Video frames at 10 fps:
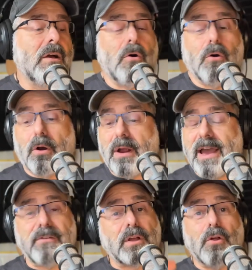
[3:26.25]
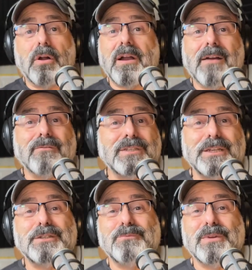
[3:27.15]
or having a long
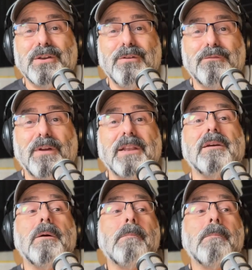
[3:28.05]
conversation with an old friend.